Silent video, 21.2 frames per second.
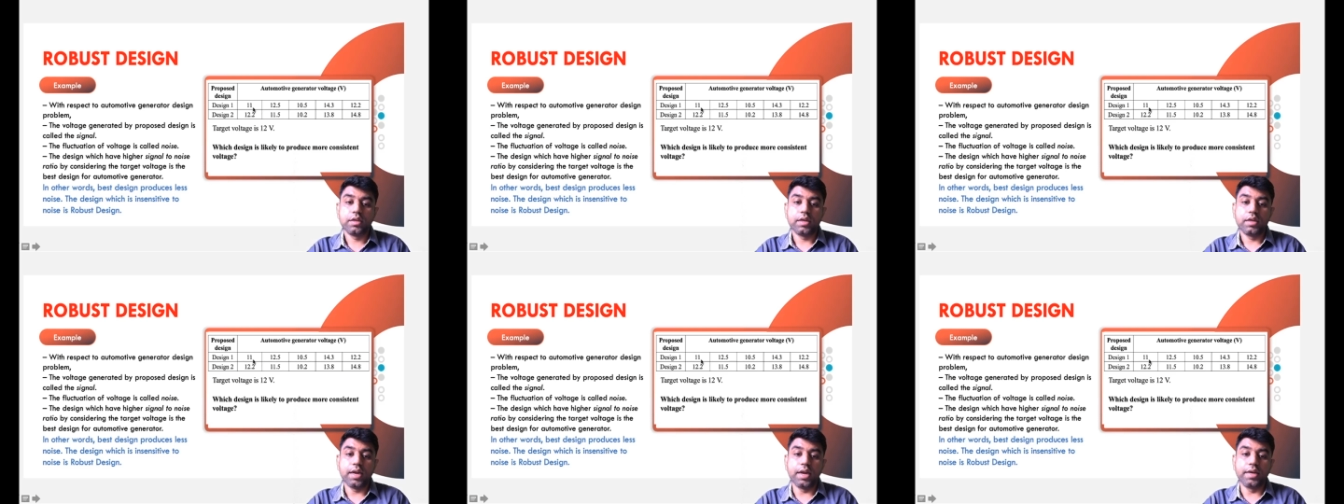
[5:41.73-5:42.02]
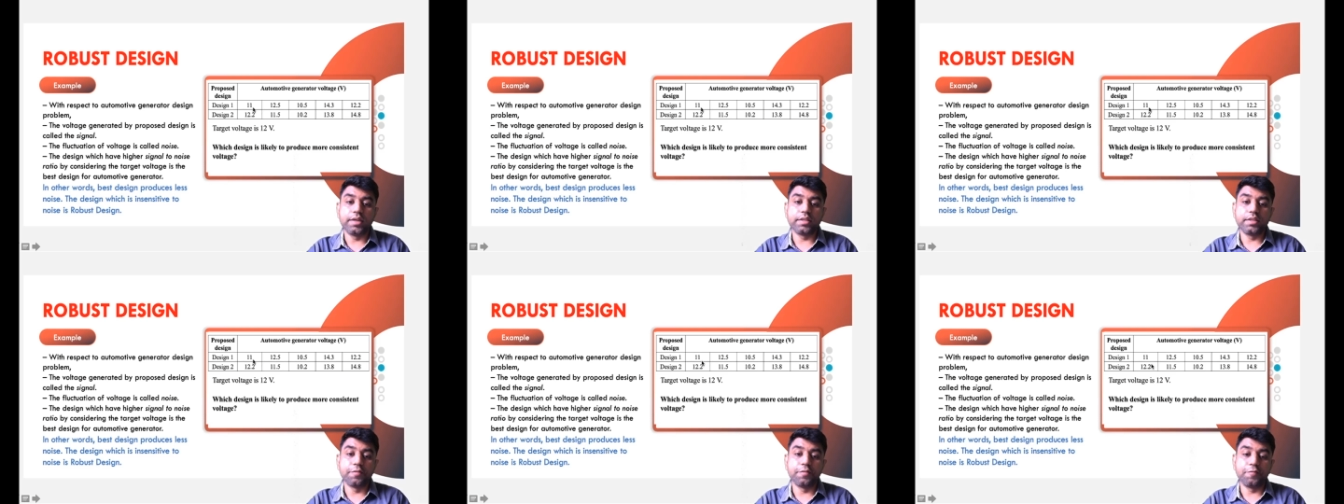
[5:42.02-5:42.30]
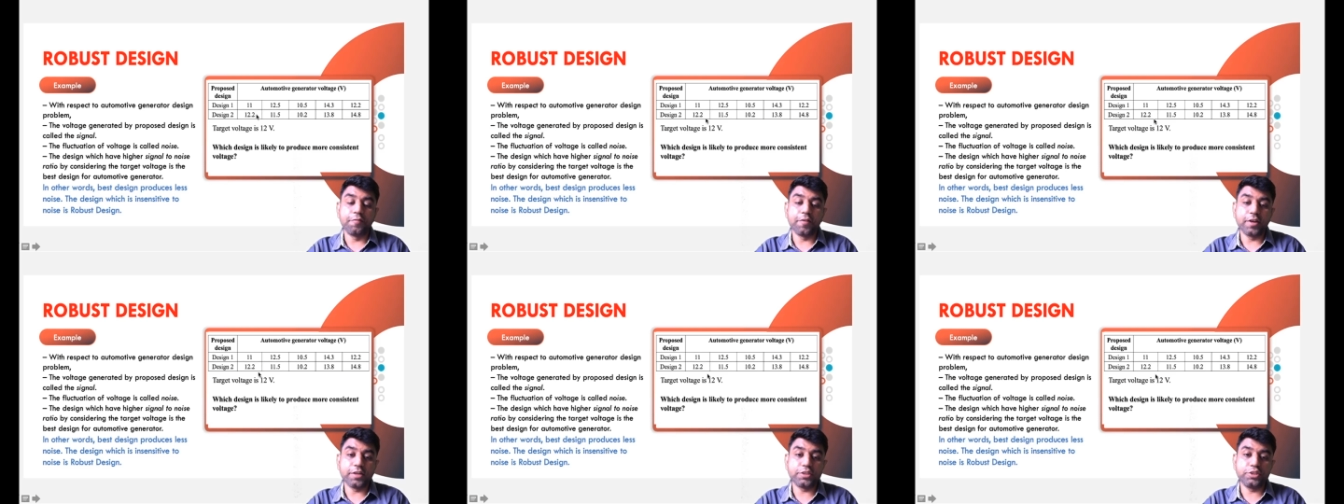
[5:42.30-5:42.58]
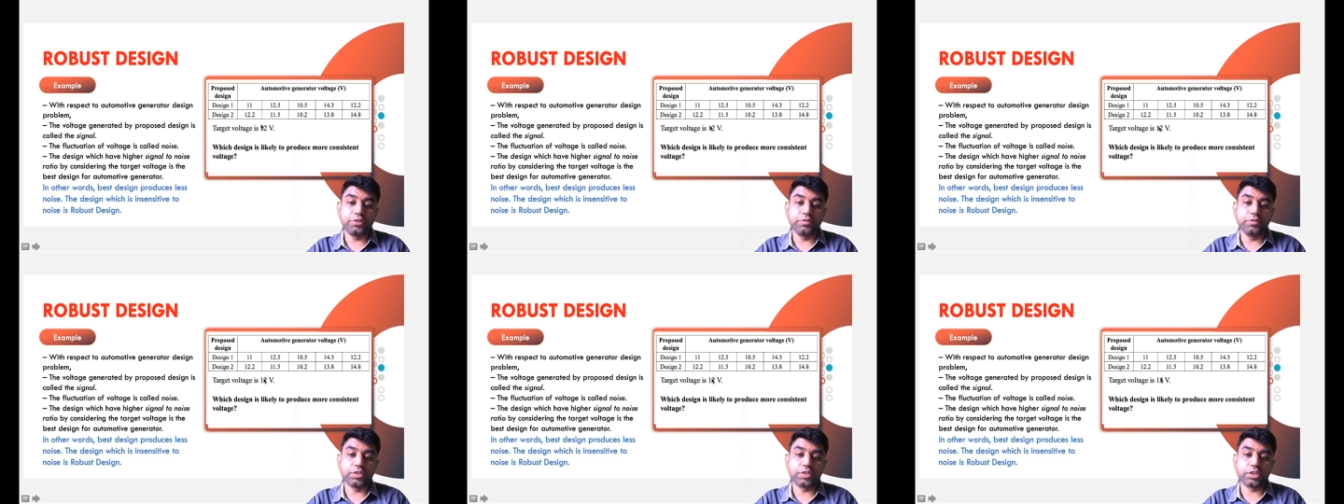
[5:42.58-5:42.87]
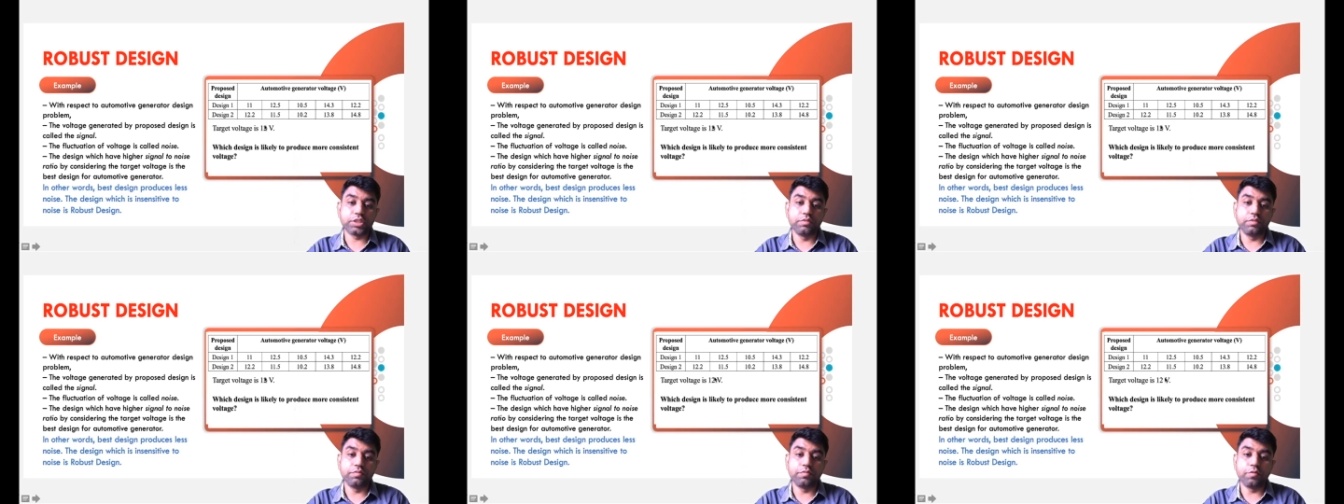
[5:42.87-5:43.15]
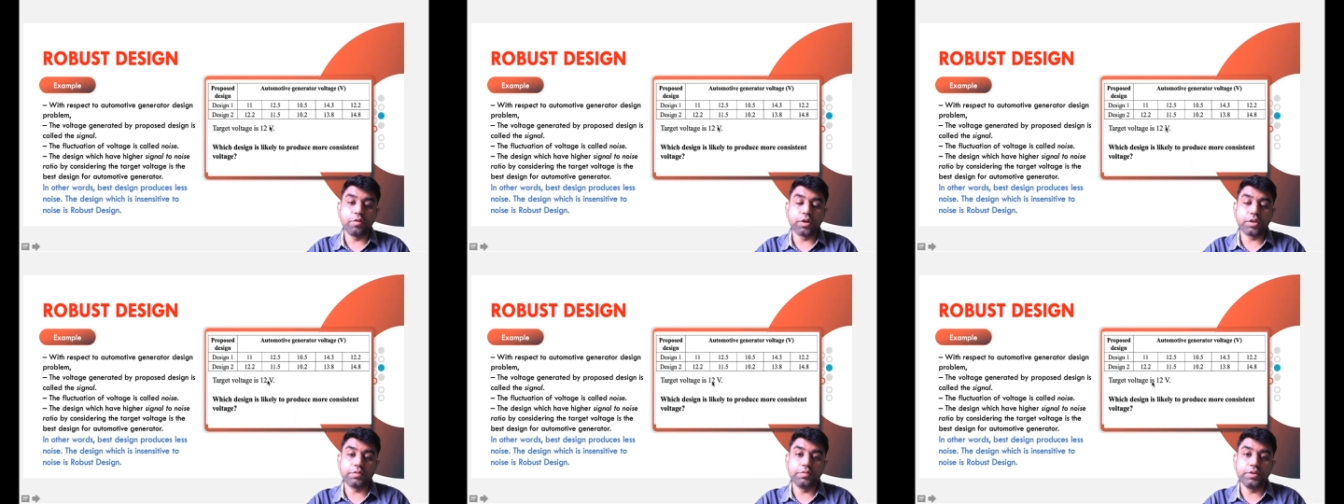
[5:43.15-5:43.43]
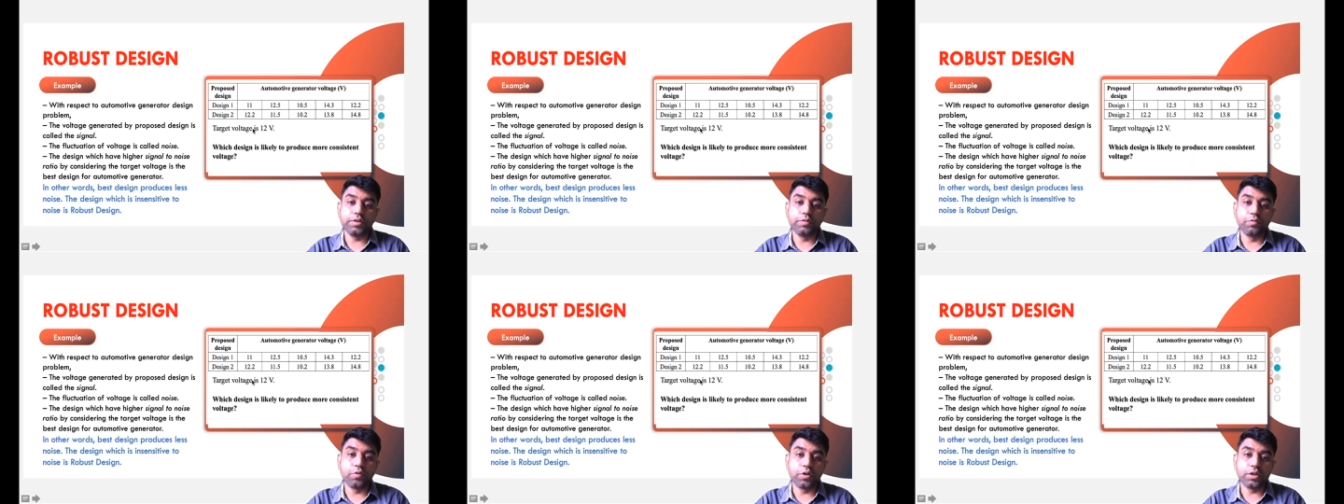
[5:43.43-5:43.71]
And the fluctuation, what
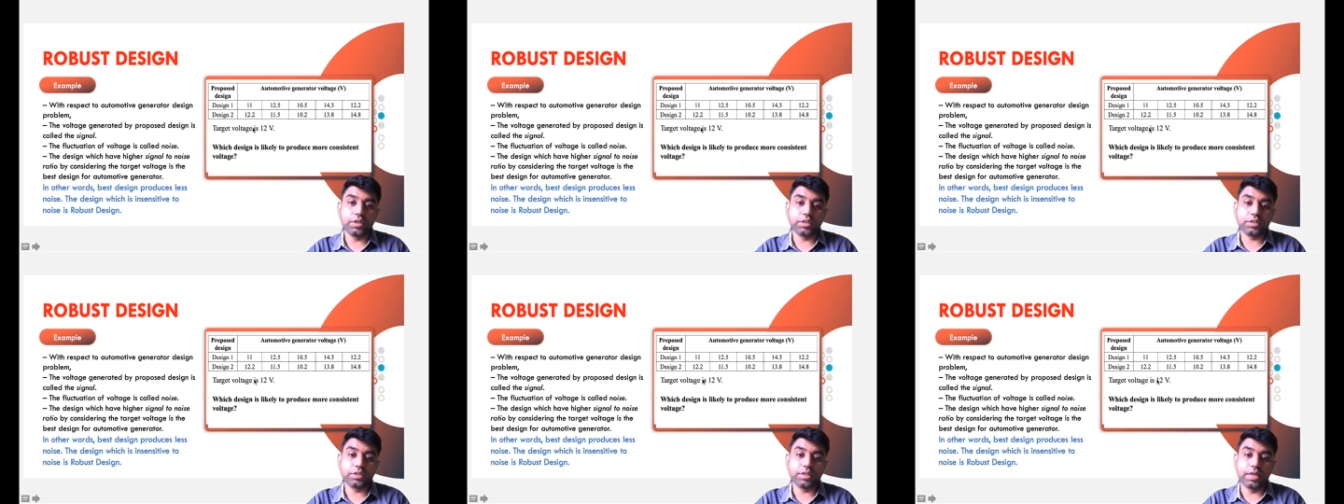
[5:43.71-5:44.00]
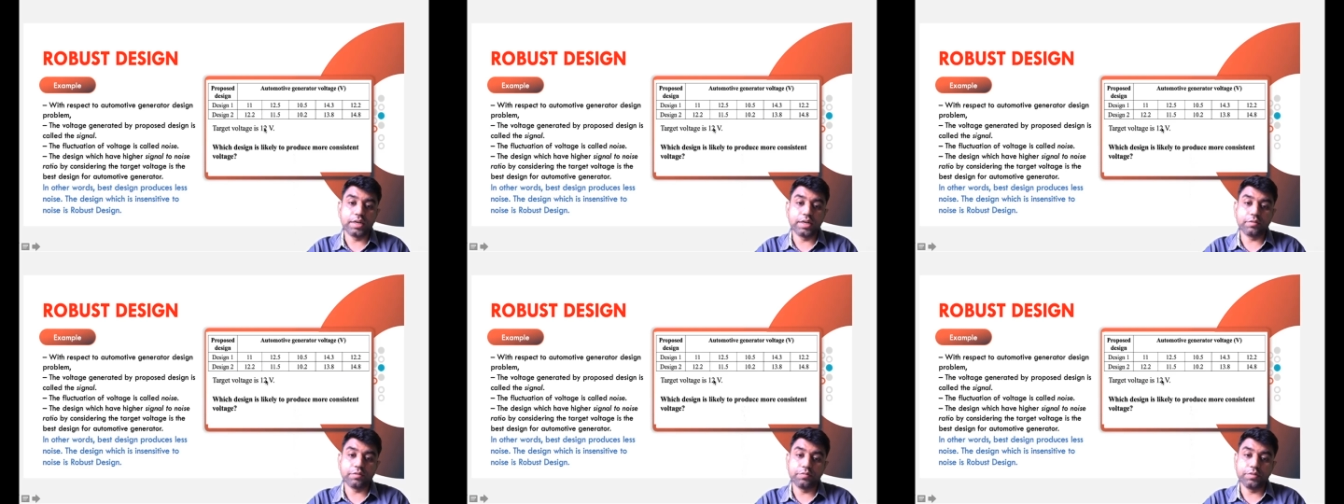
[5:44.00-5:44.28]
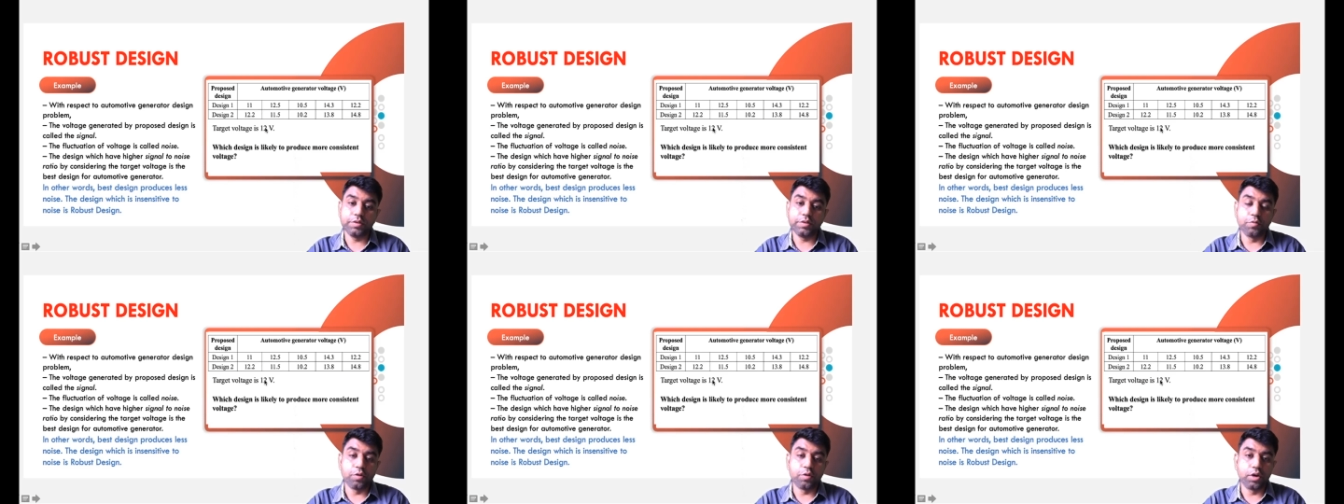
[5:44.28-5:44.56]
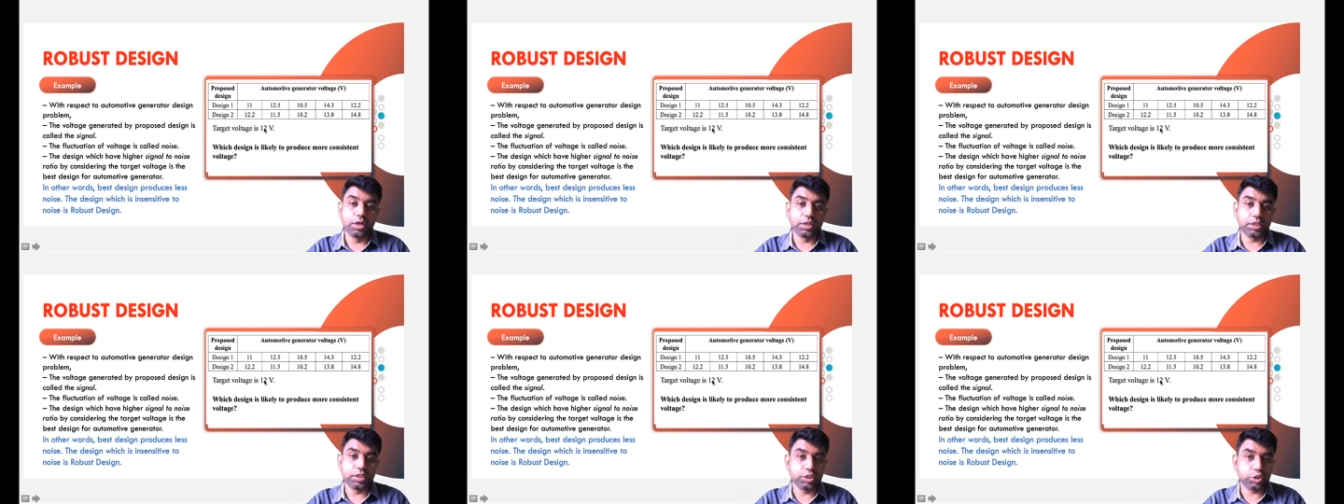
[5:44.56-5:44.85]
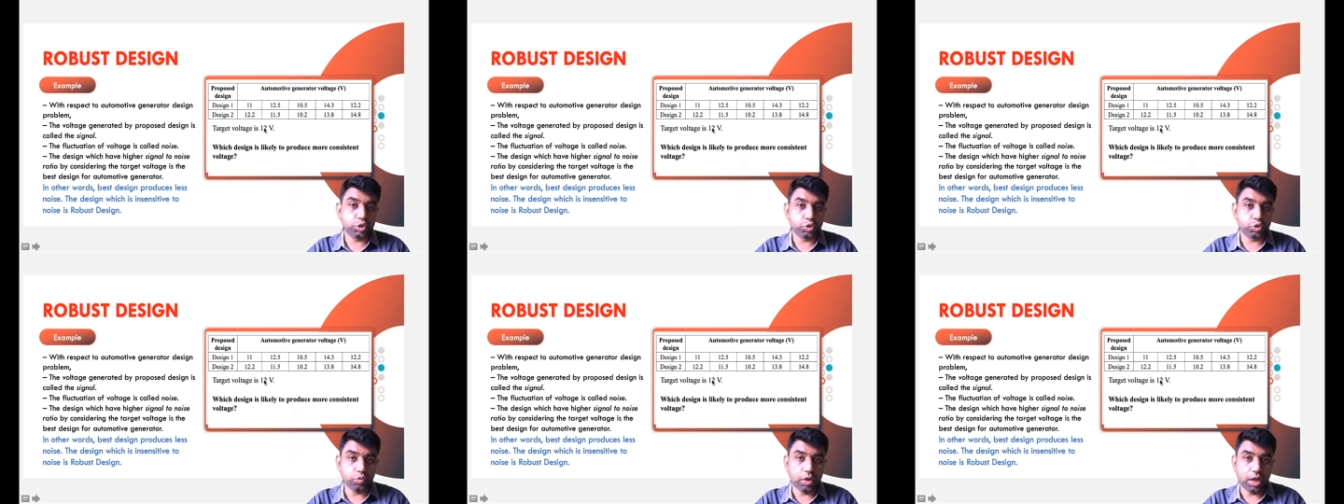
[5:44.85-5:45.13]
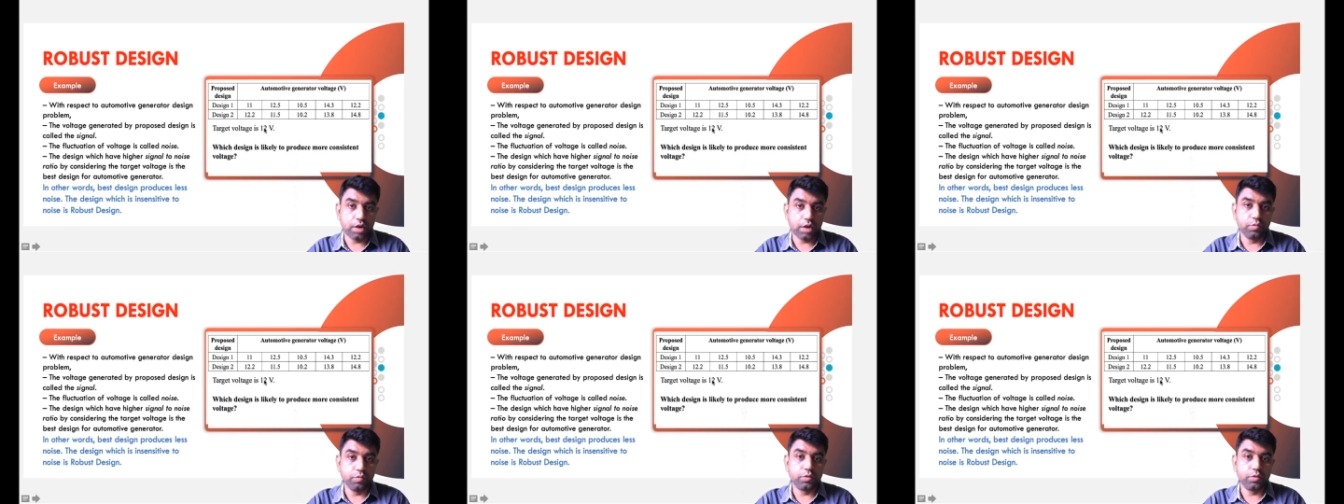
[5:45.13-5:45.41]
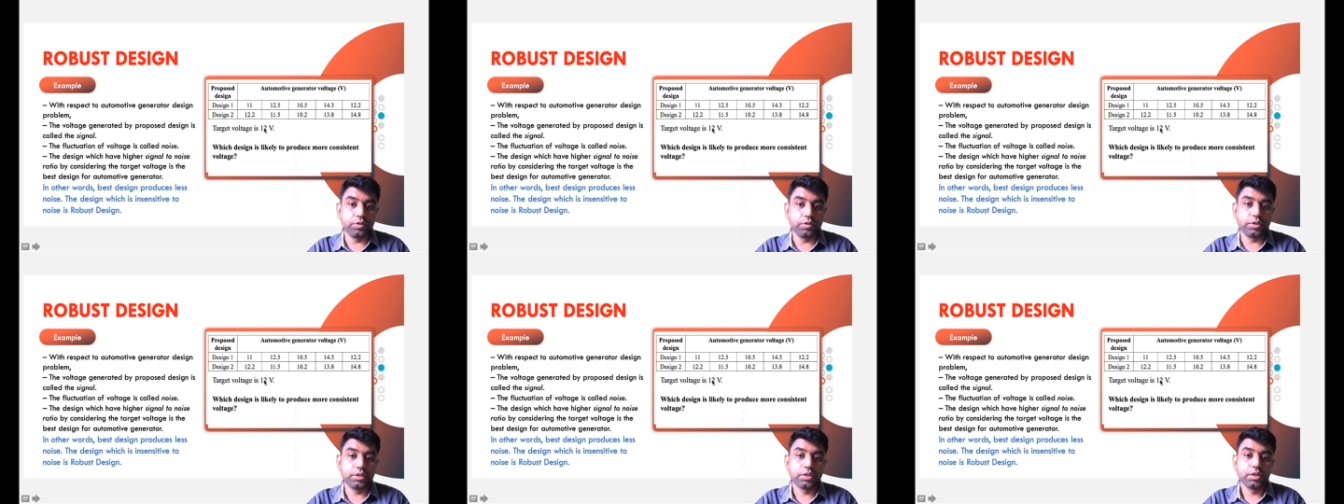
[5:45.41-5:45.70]
we want, that we want is 12
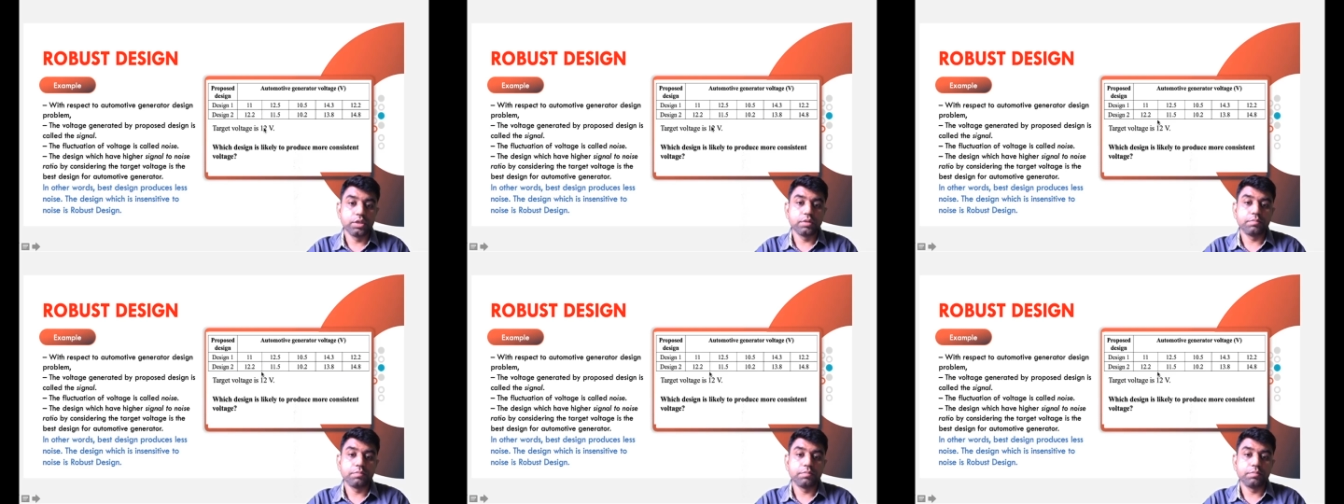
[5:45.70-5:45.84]
volt,